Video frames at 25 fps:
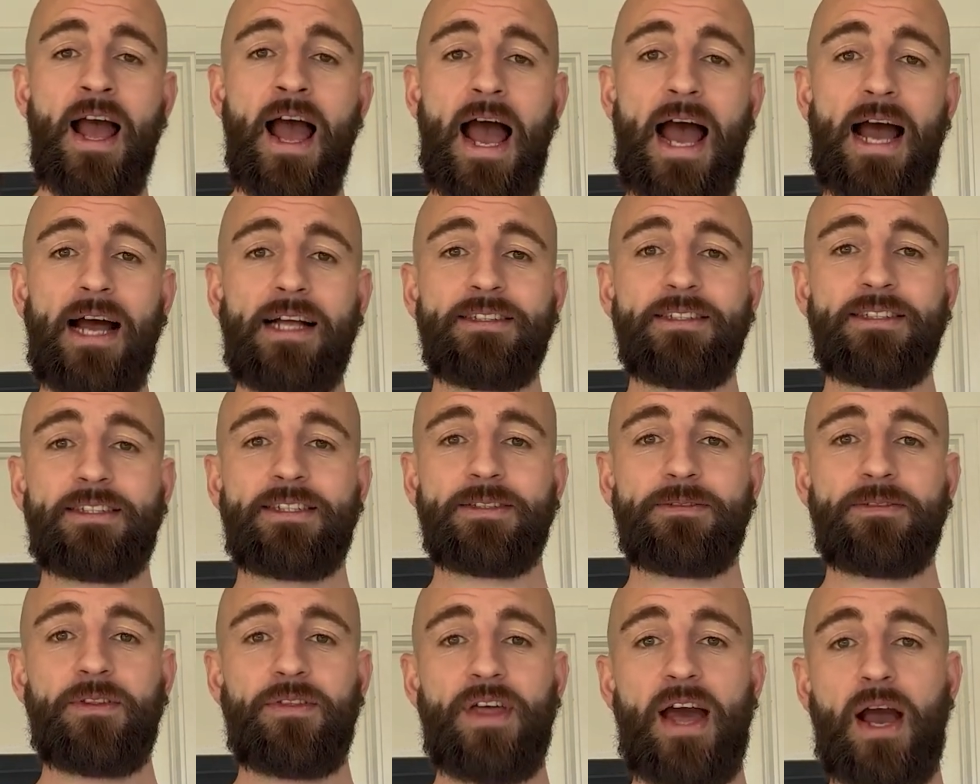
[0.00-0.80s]
And
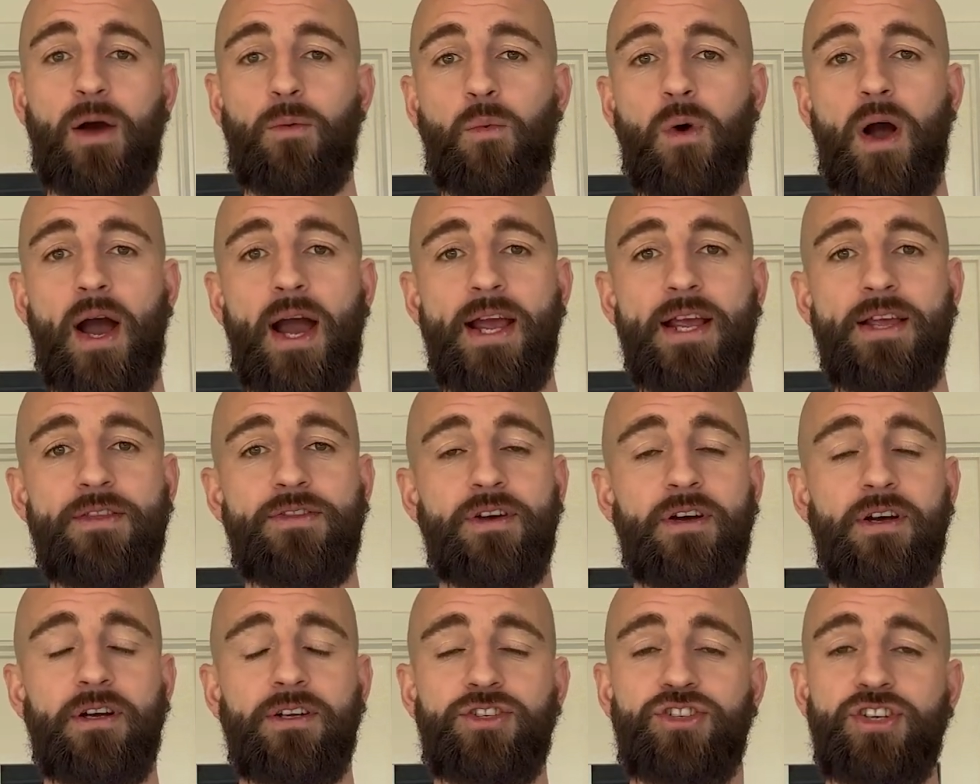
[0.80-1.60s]
that way
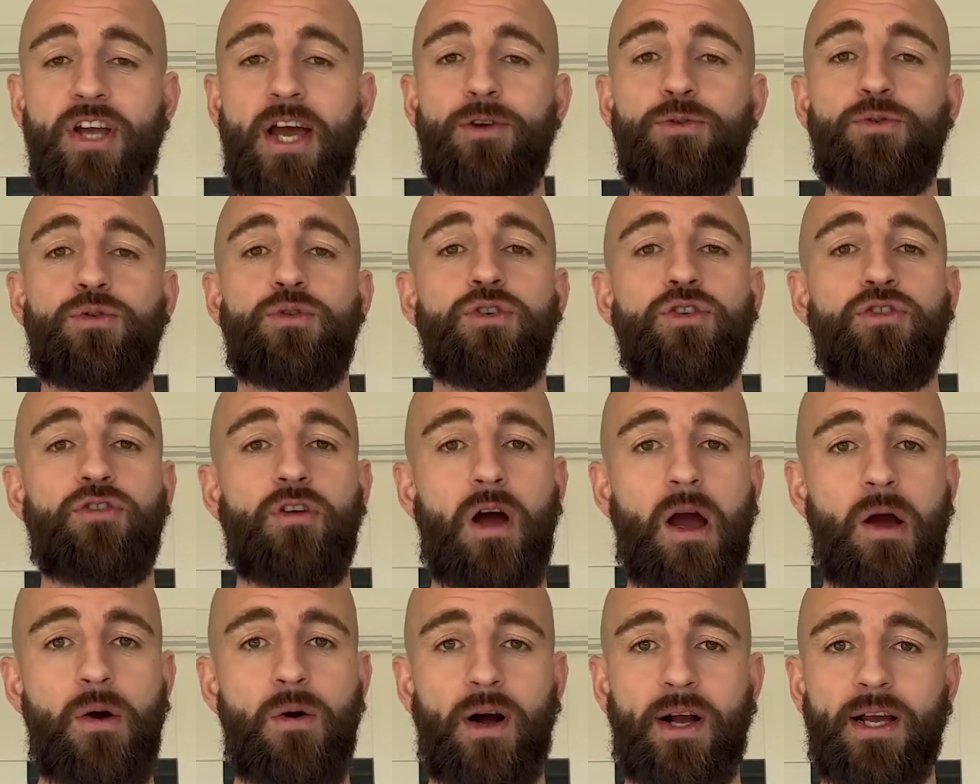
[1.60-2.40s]
the channel can
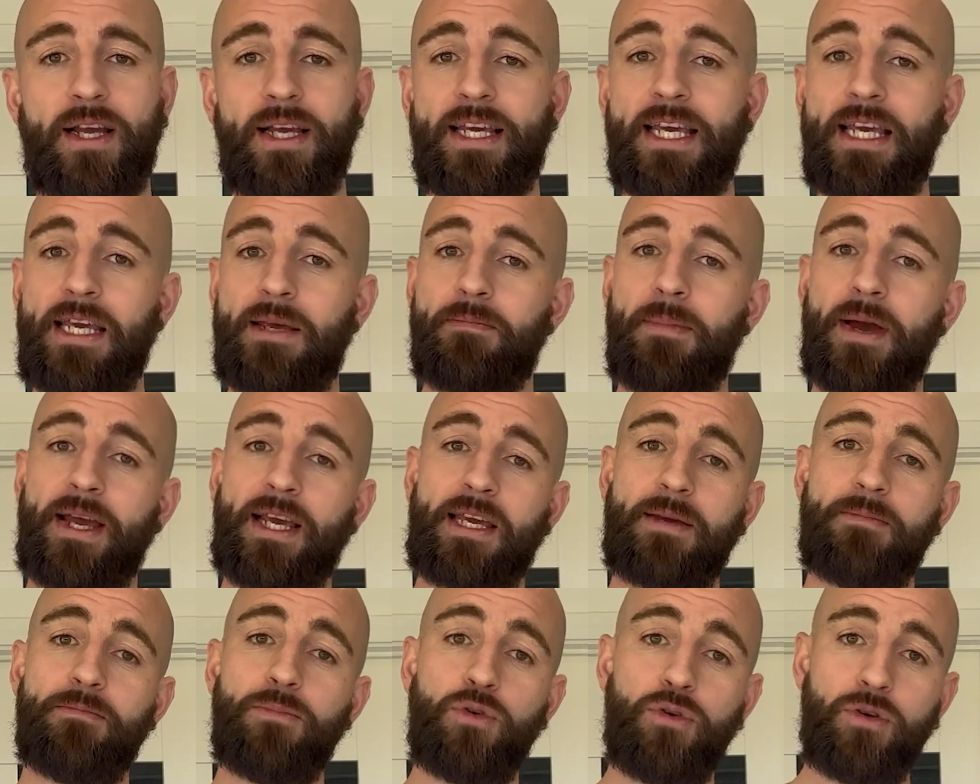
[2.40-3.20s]
grow, I can keep
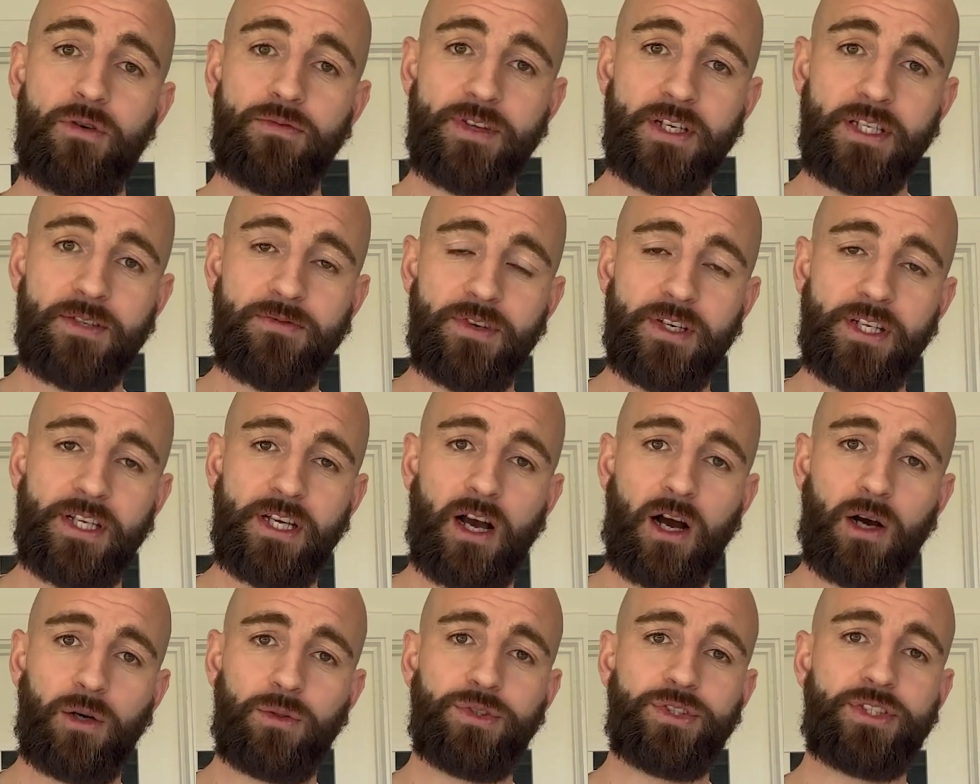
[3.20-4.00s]
making more of these
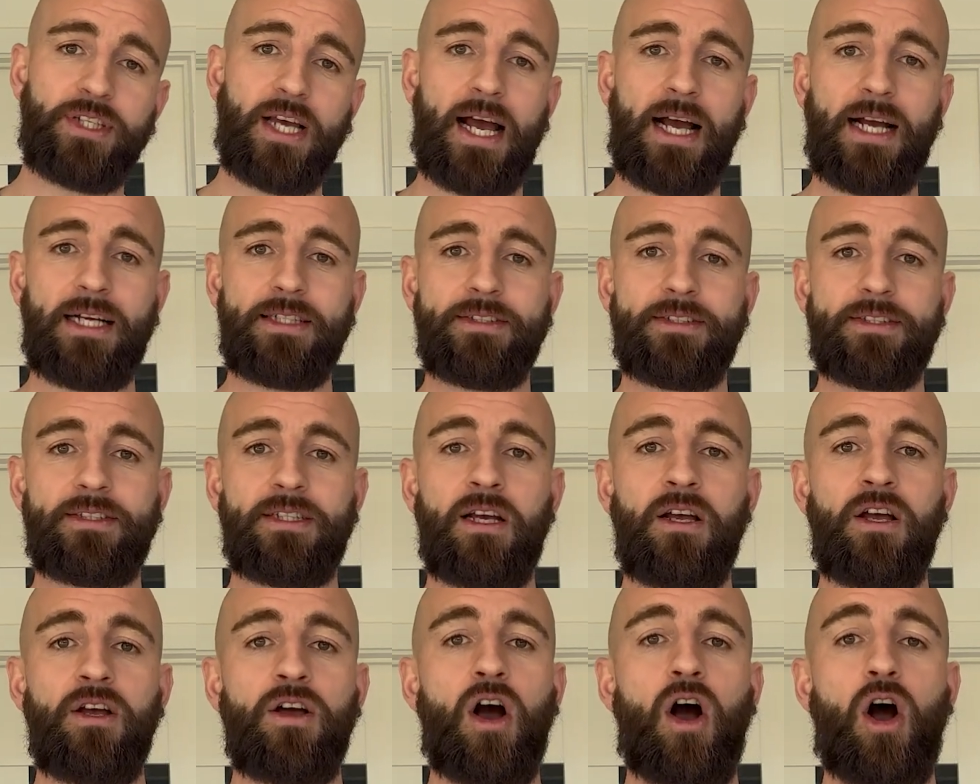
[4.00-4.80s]
videos, and
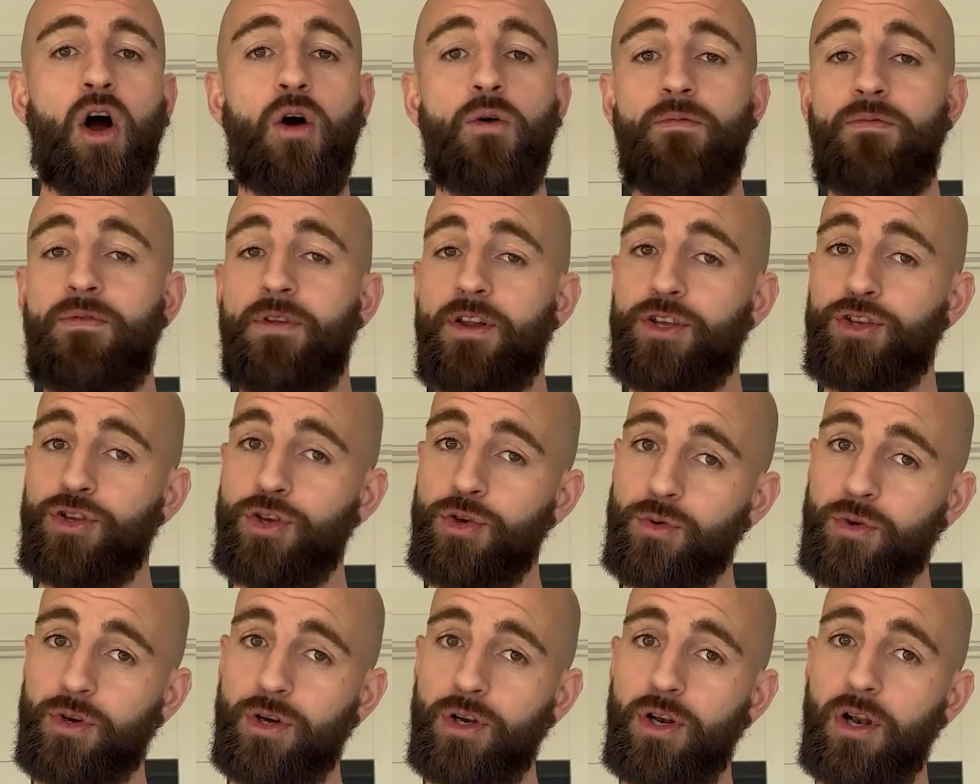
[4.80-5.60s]
hopefully
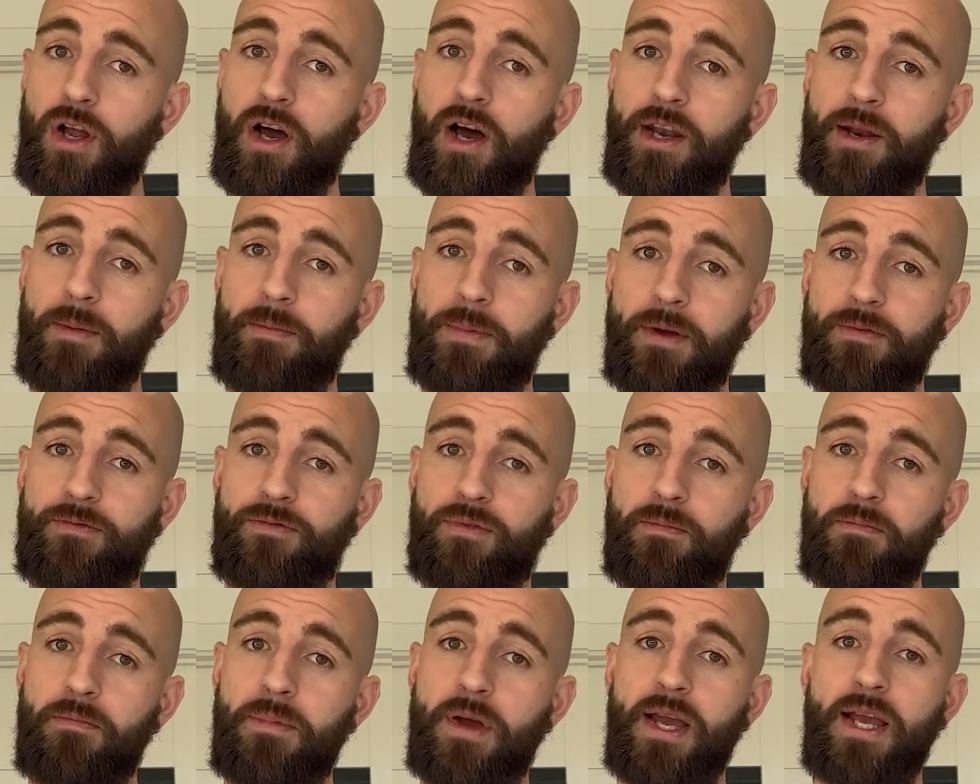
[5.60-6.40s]
you can learn a bit
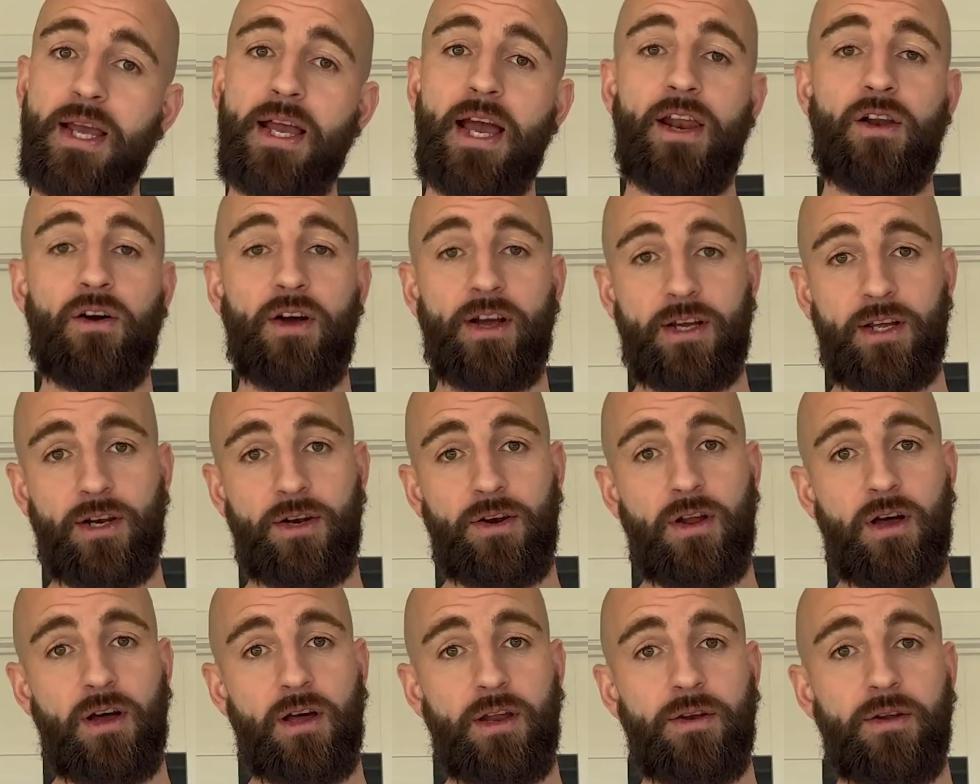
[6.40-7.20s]
from me and I can
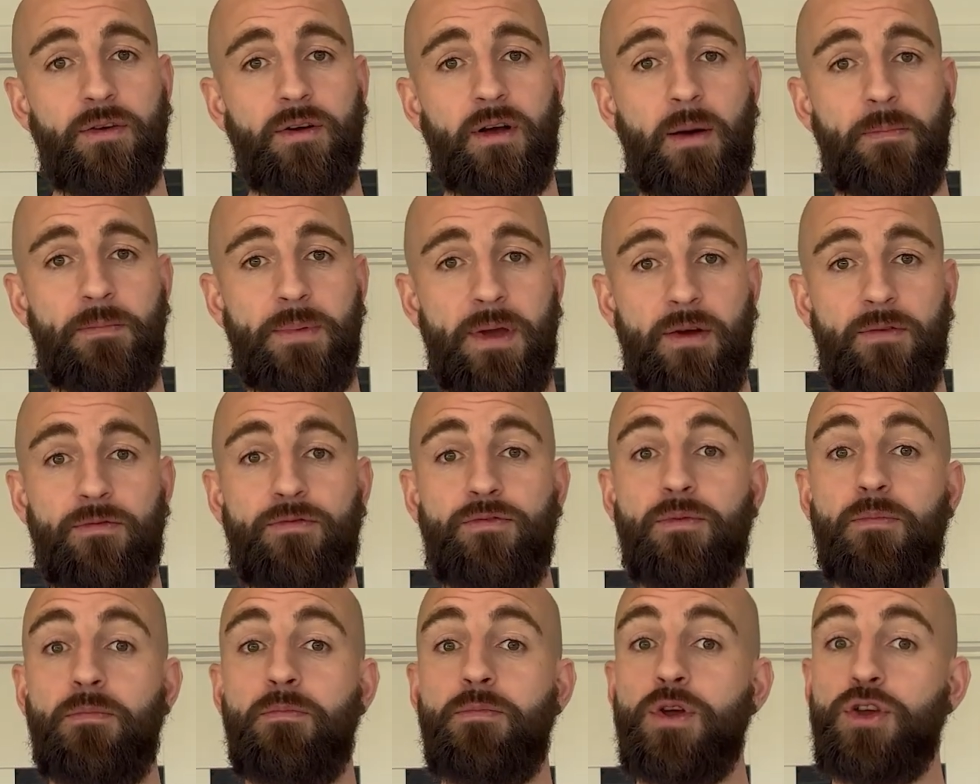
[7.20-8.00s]
learn a bit
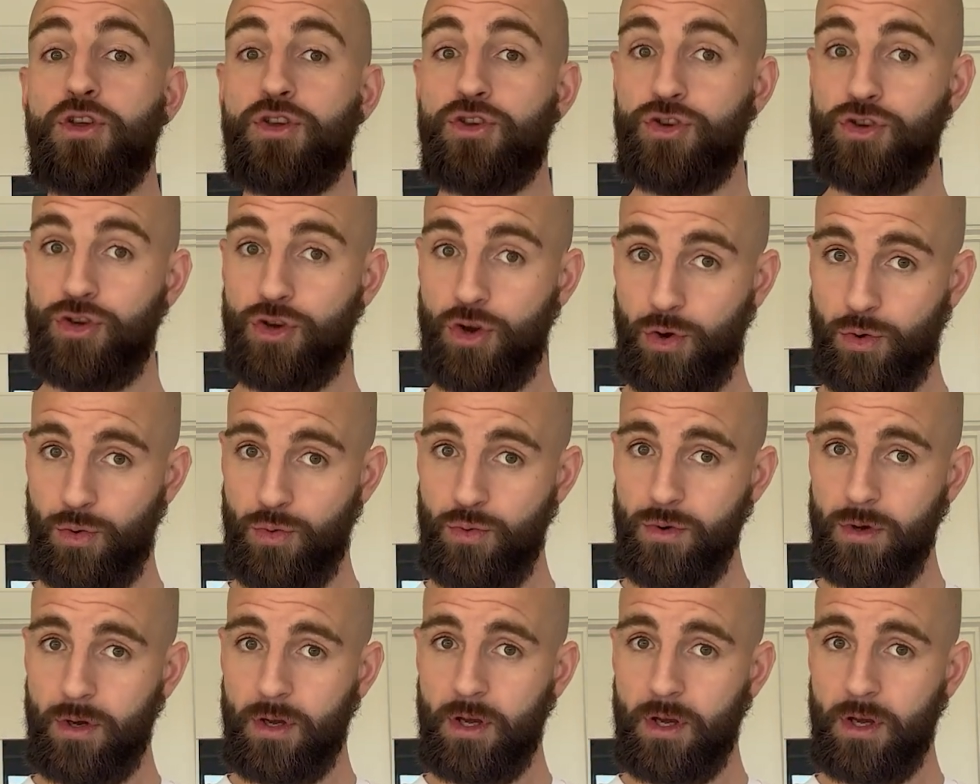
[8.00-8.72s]
from you.